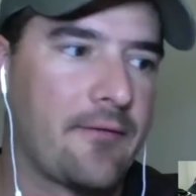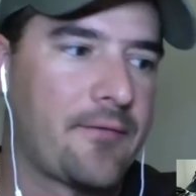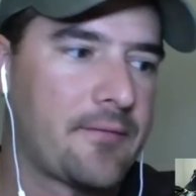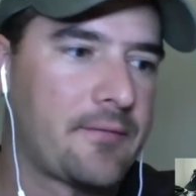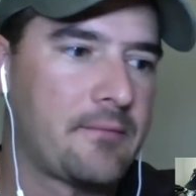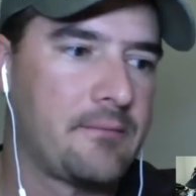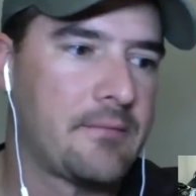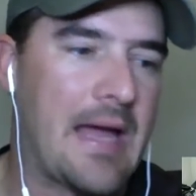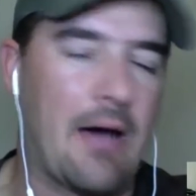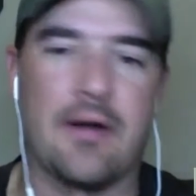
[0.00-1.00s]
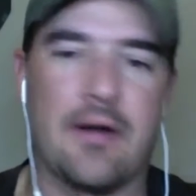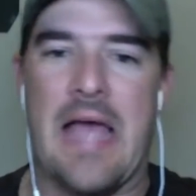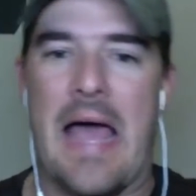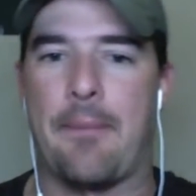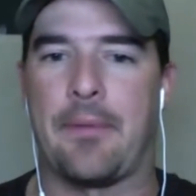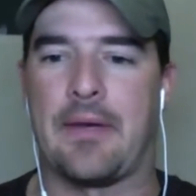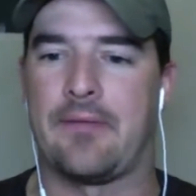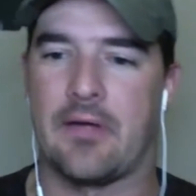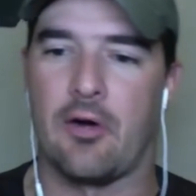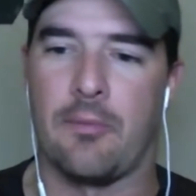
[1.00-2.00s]
of how it has happened
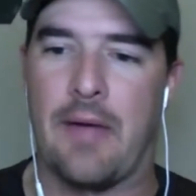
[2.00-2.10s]
even going